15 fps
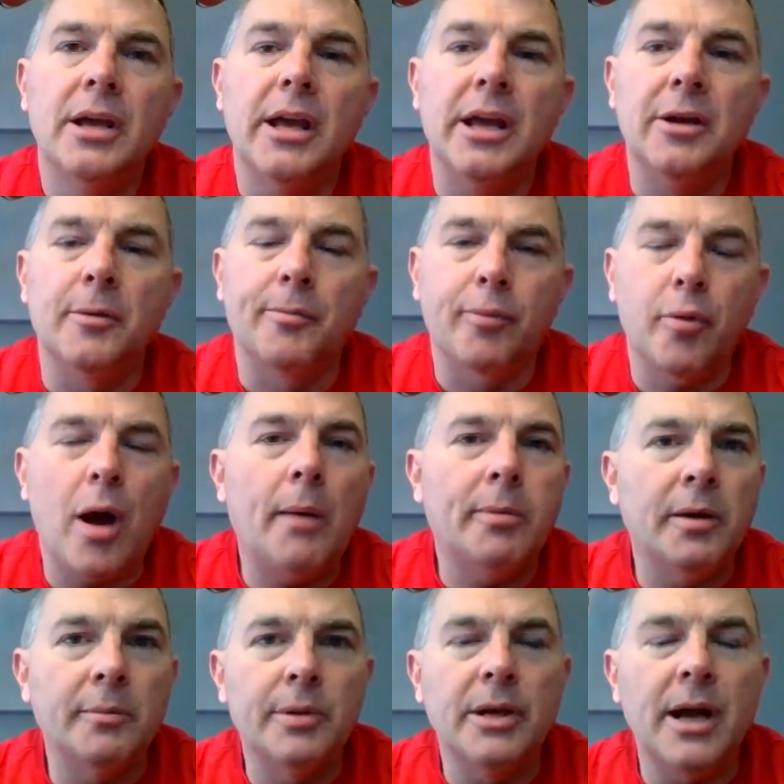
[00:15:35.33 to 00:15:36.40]
and you're probably going
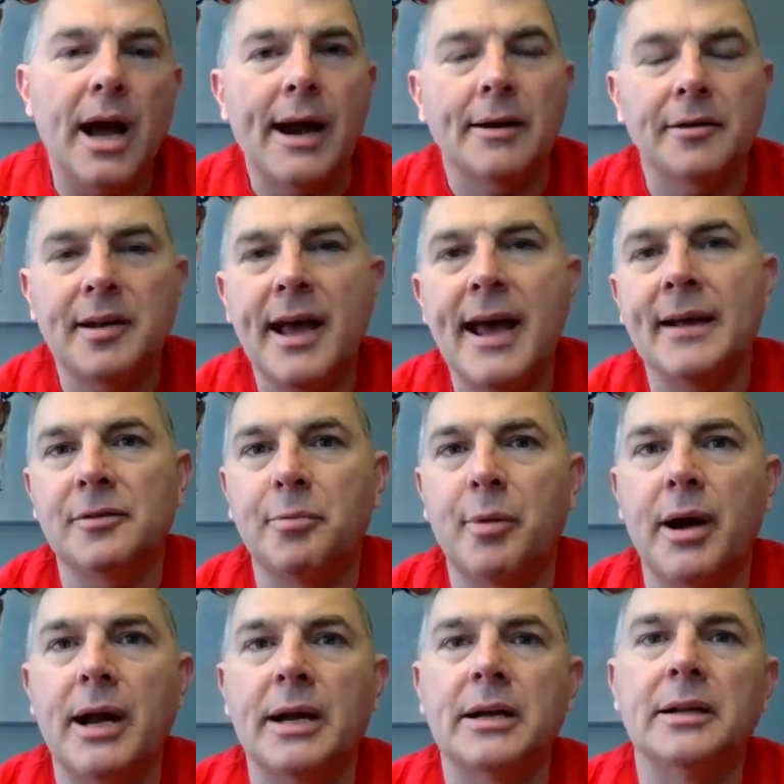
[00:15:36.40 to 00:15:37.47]
to be in a higher tax
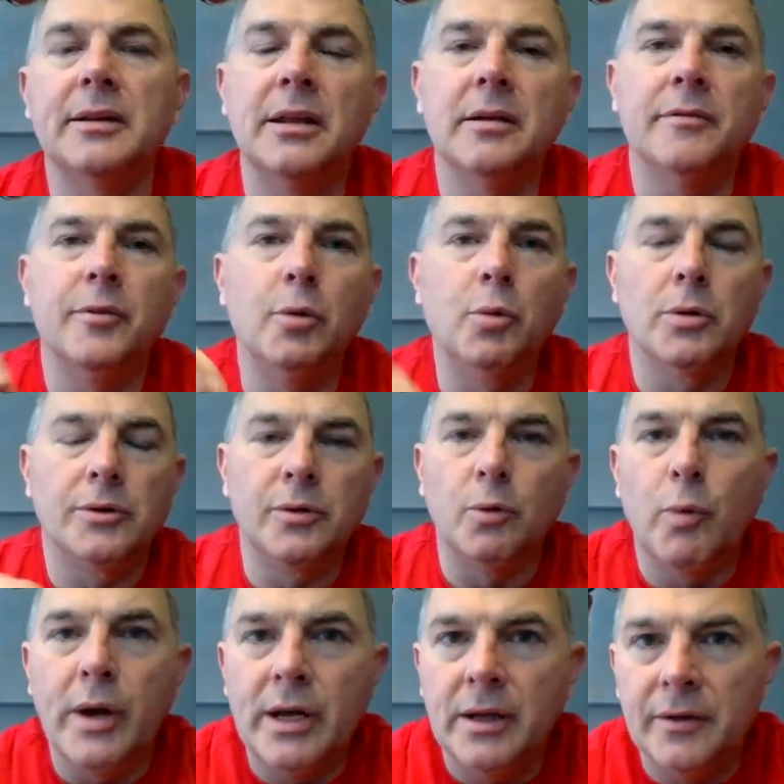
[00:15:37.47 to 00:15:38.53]
bracket than if you were to
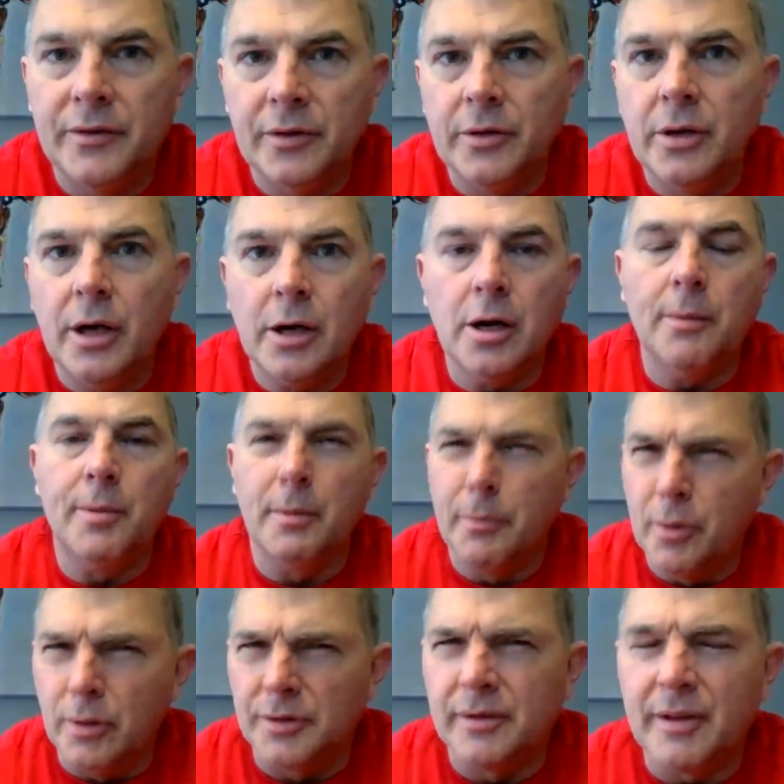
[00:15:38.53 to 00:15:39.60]
wait until you hung up your
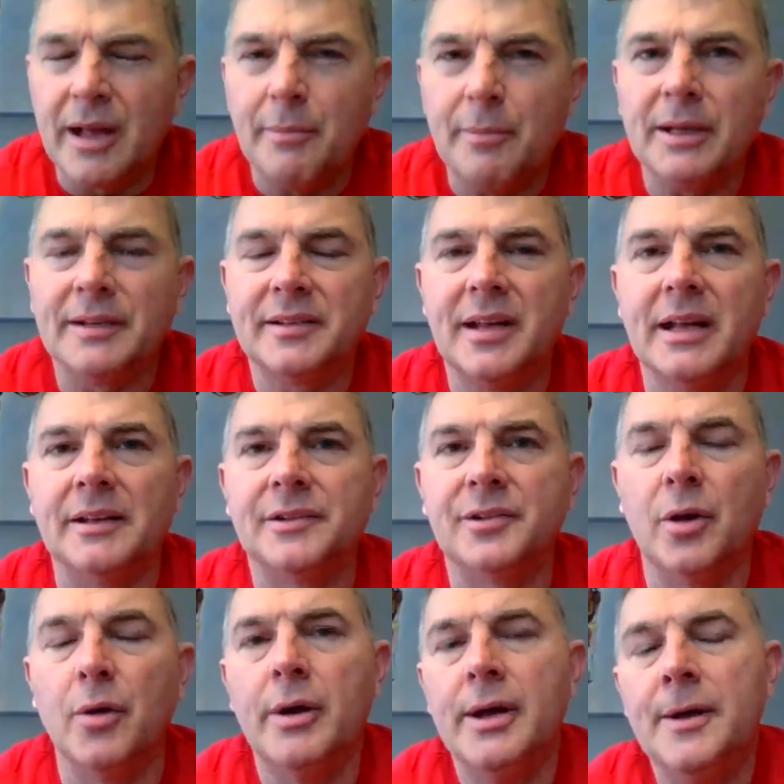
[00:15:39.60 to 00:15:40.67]
boots, if that makes sense.
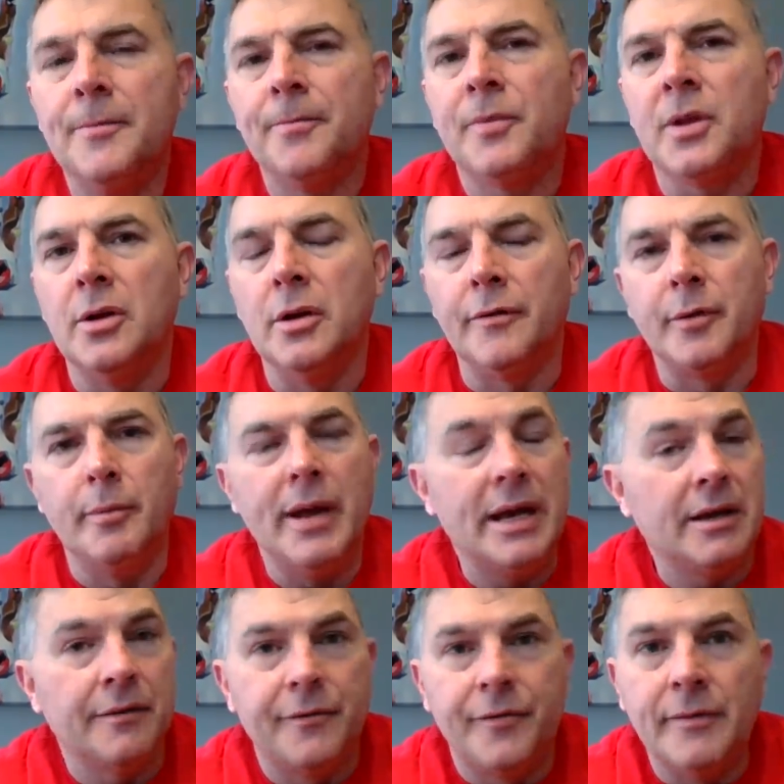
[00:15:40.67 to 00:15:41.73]
So, you know, if you're
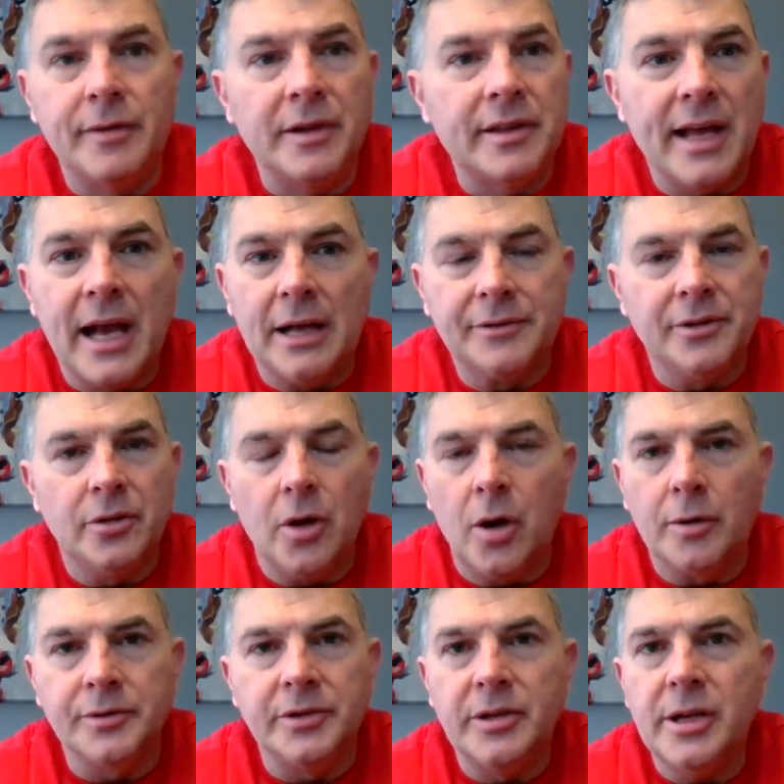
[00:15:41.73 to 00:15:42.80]
making fifty thousand
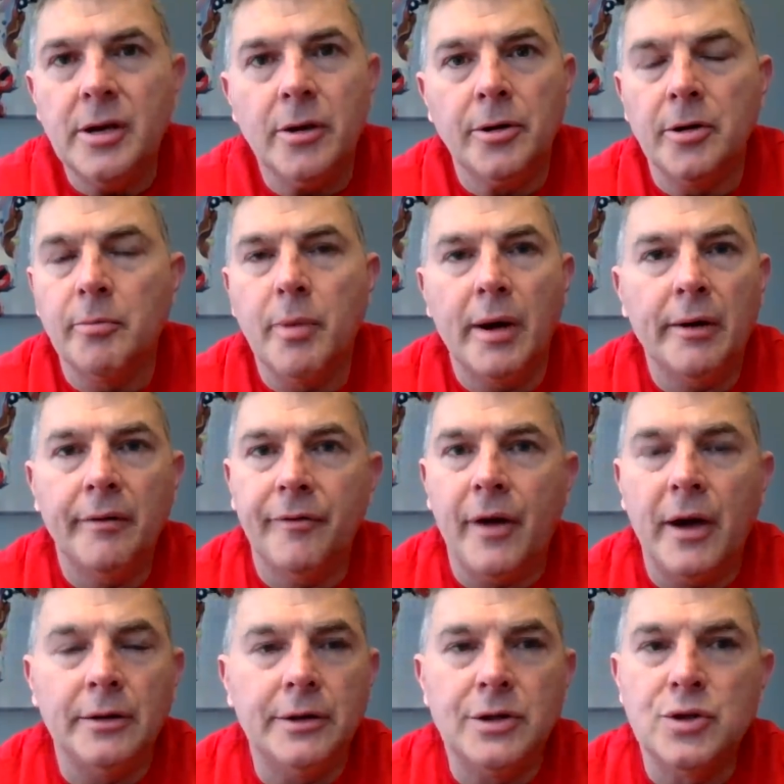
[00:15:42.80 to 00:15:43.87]
dollars a year and you're married
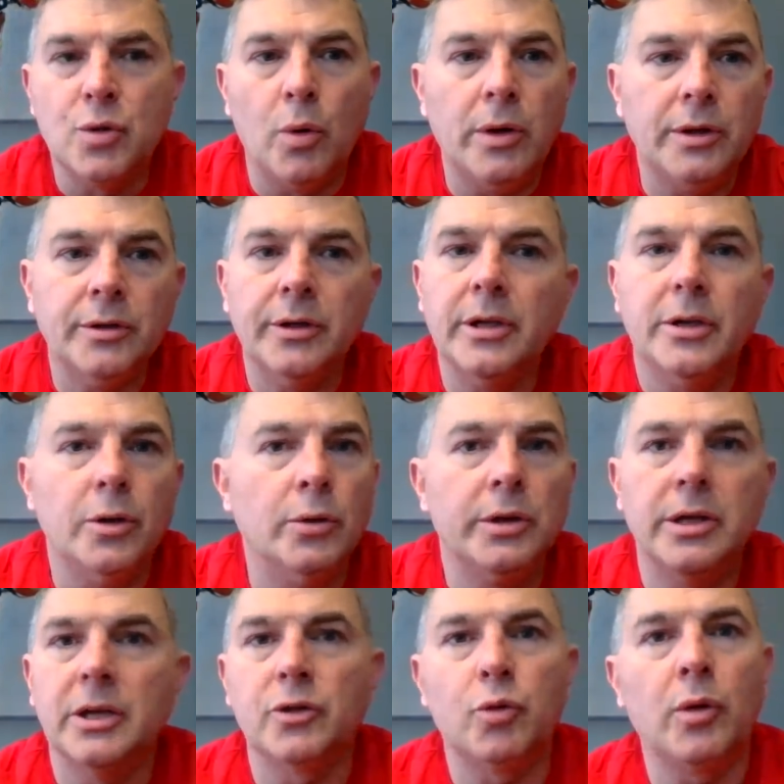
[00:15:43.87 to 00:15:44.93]
filing jointly, you only
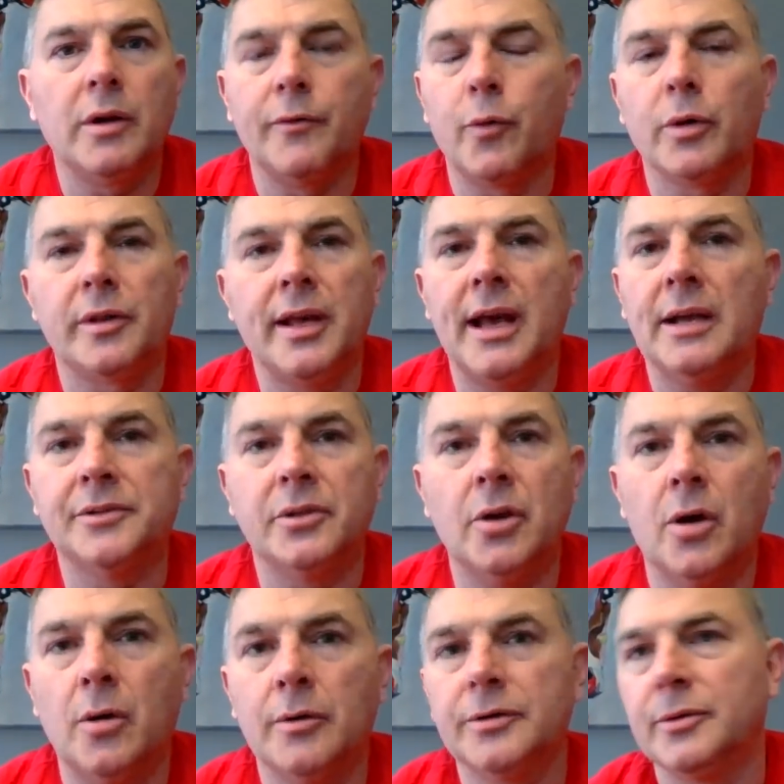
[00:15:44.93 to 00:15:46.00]
get twenty four thousand
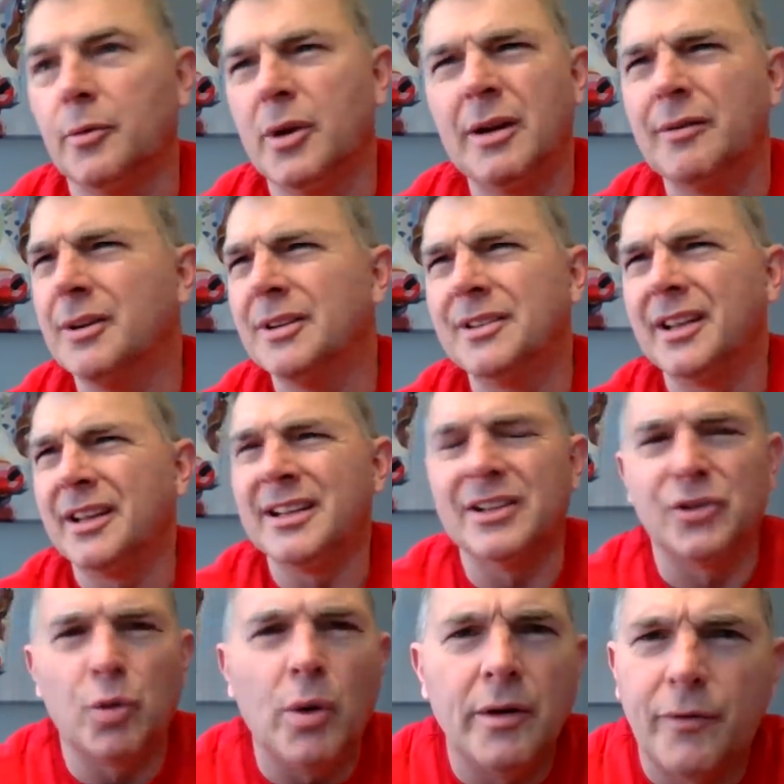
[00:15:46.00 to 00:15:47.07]
dollars, whatever it is. I think it's
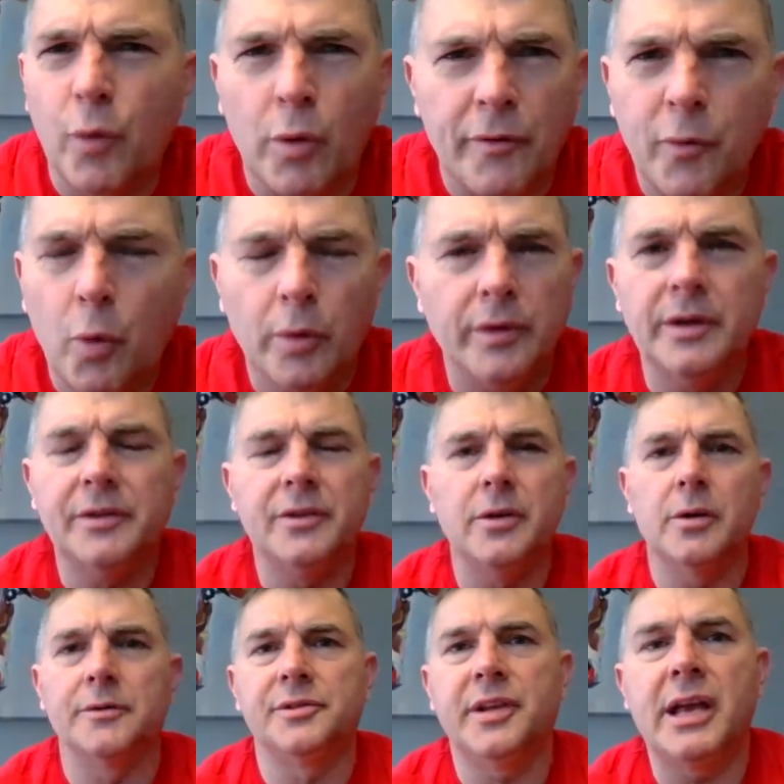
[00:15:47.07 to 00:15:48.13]
twenty four four this
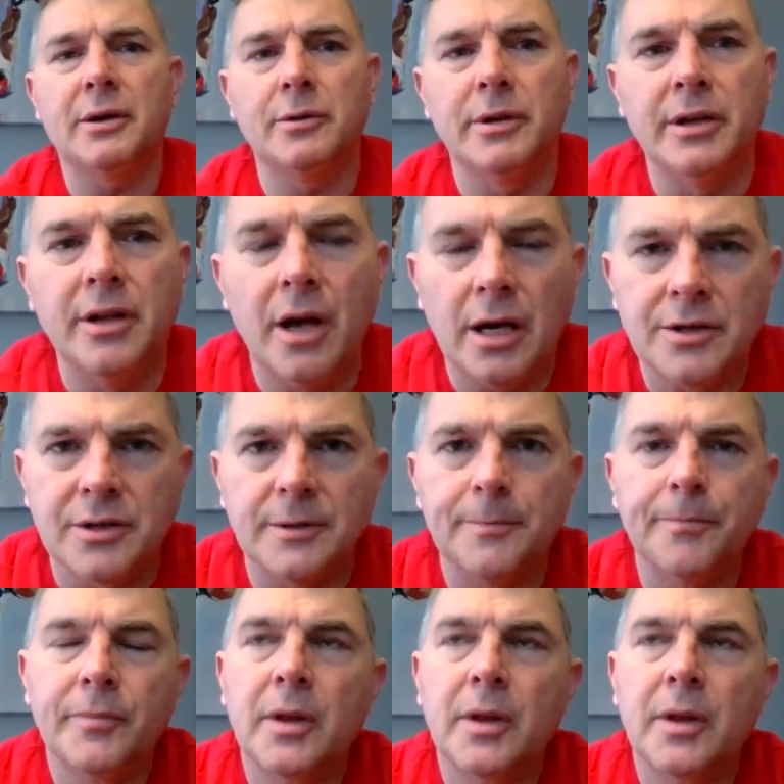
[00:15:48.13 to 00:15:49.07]
year of standard deduction.